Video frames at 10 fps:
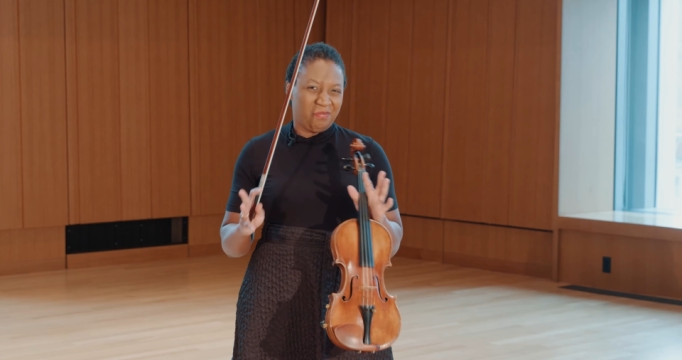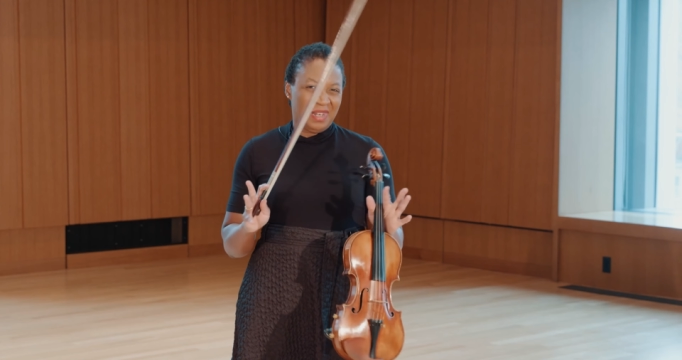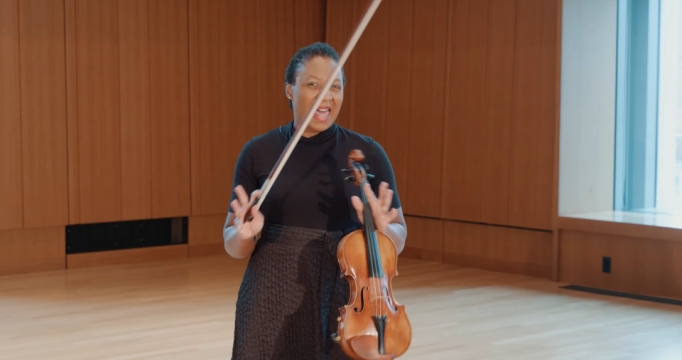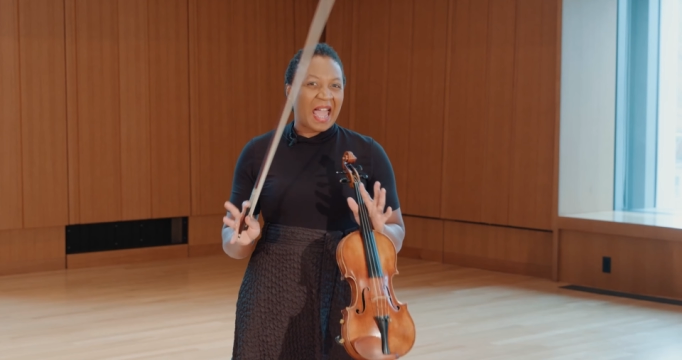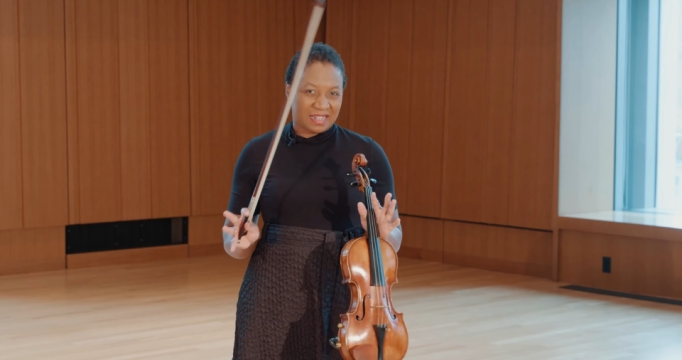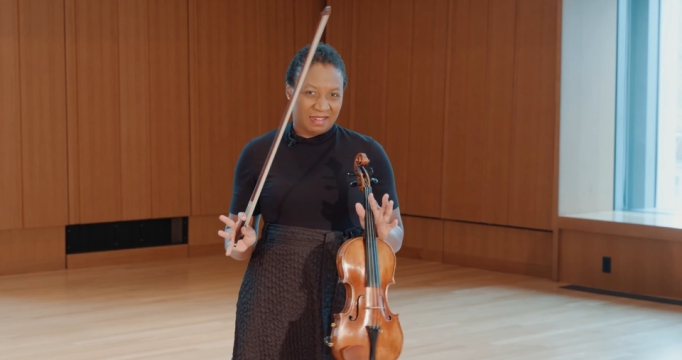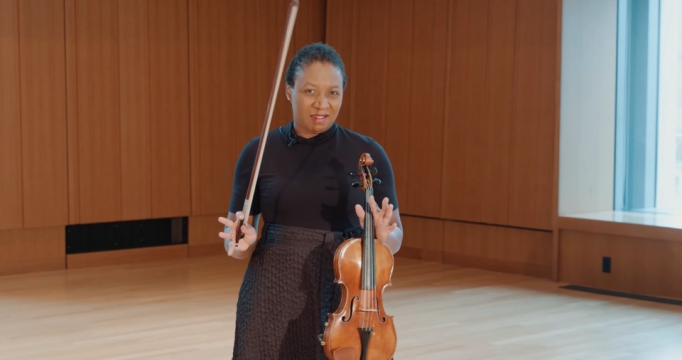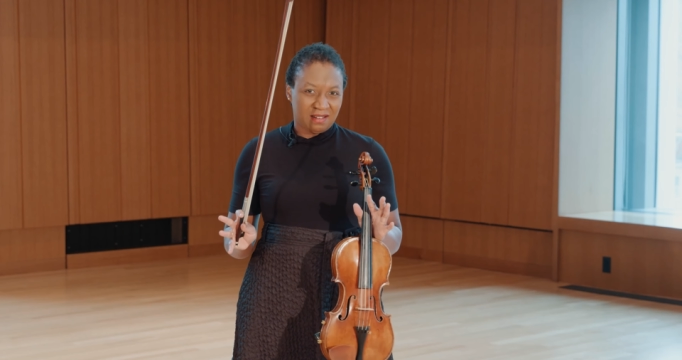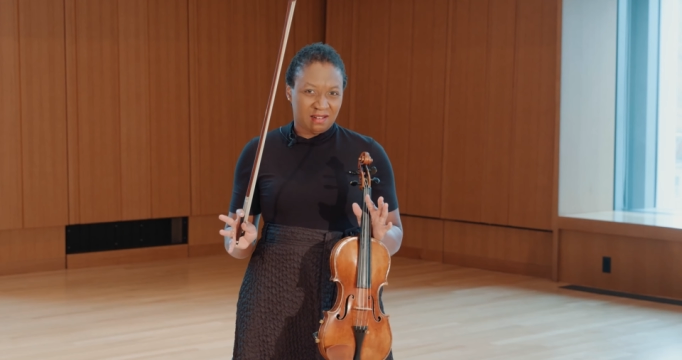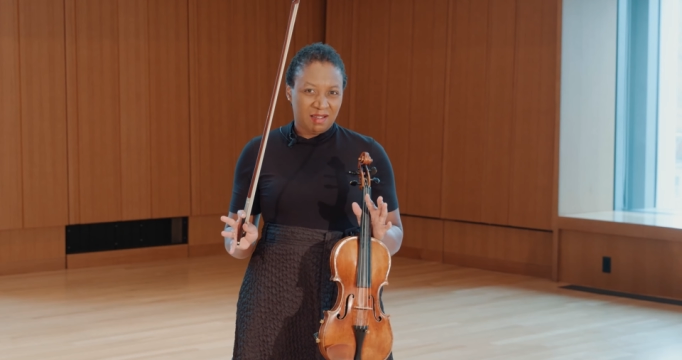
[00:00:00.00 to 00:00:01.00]

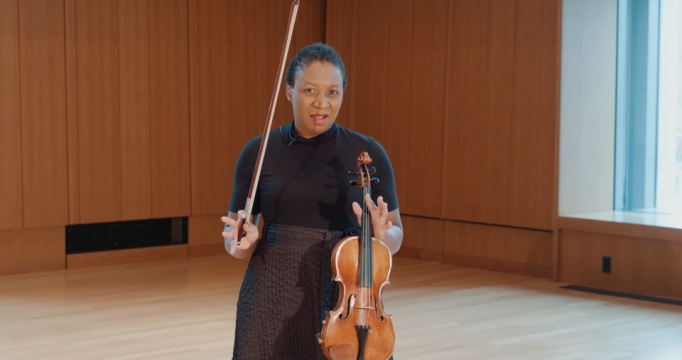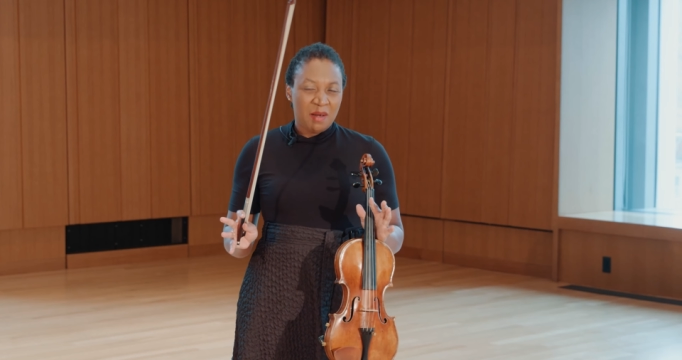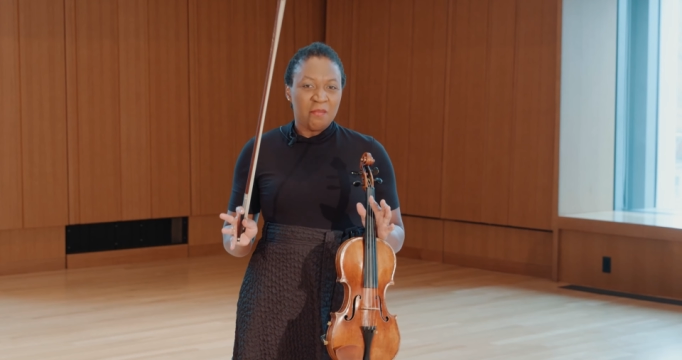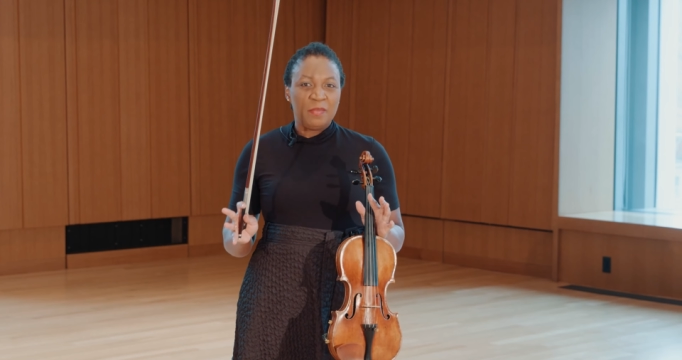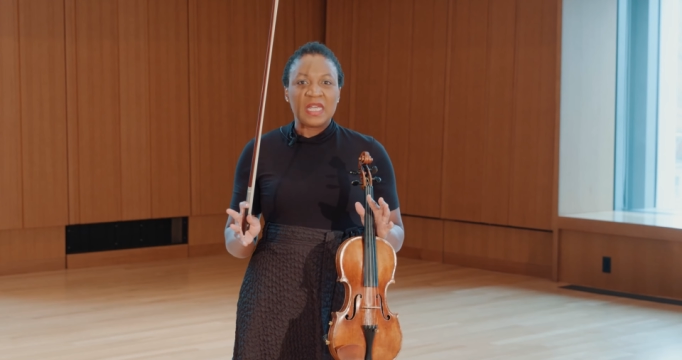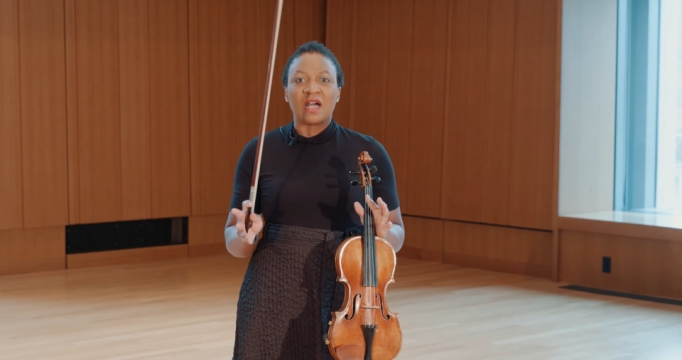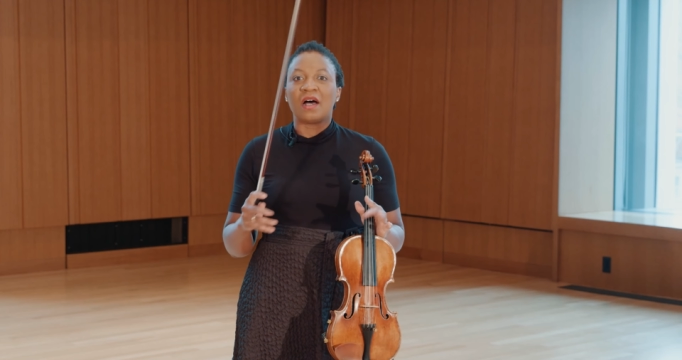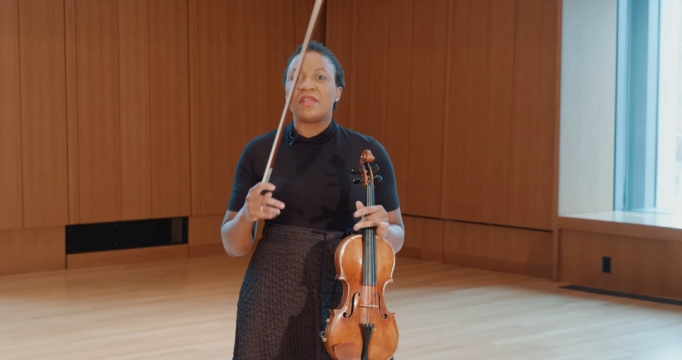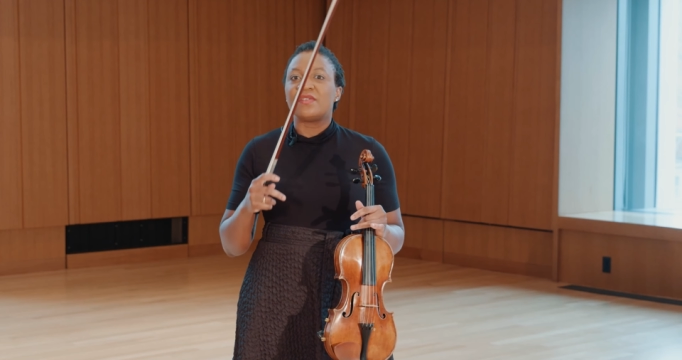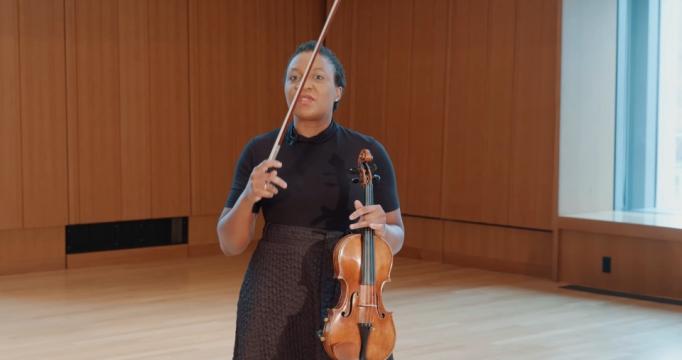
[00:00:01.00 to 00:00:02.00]
lacking
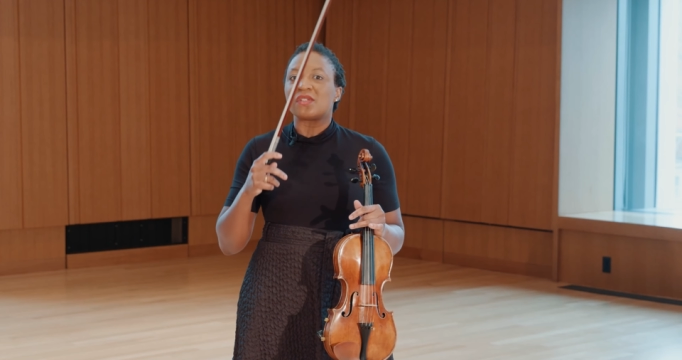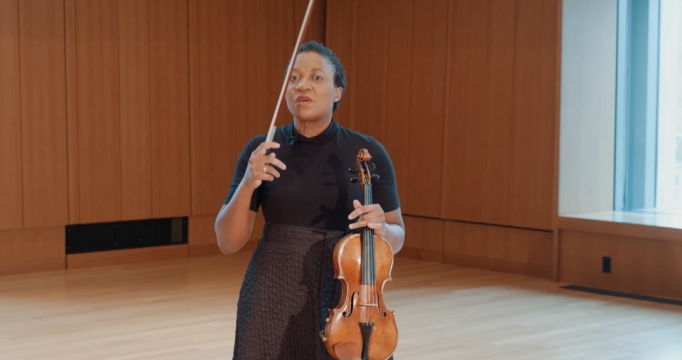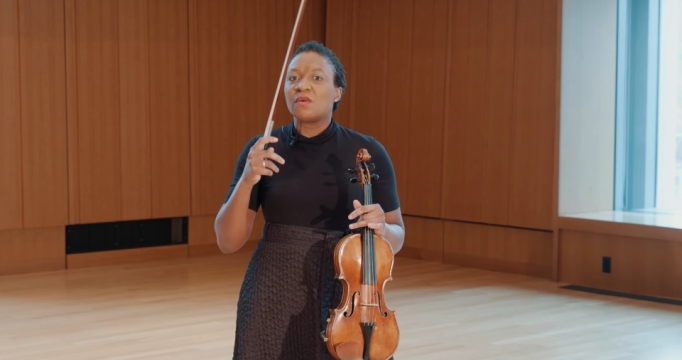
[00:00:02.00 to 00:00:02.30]
because